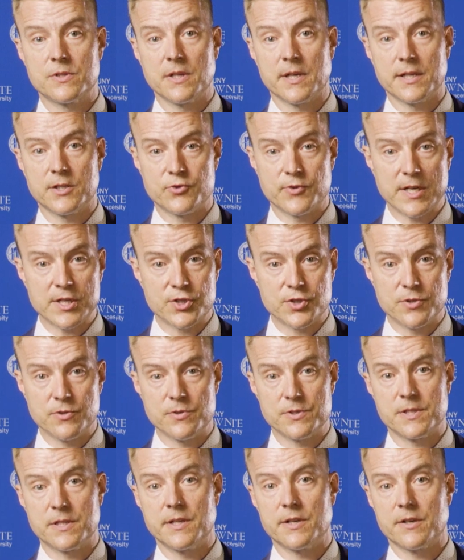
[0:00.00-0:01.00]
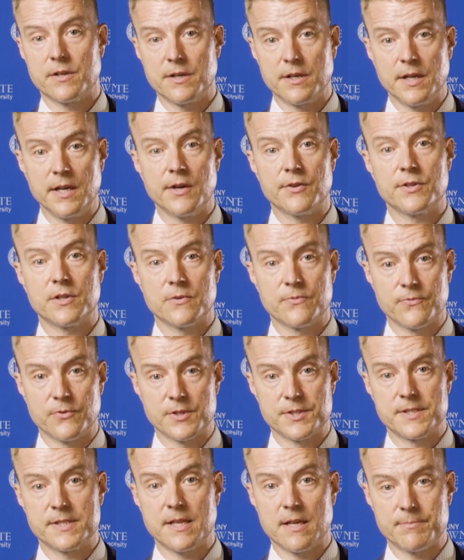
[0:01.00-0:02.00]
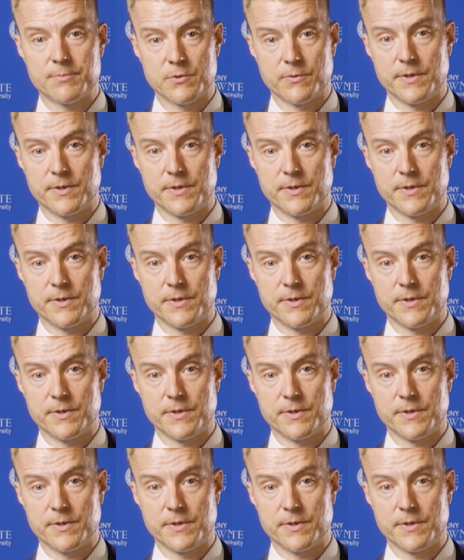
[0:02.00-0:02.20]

like dress shoes, and they're going to hear their footsteps.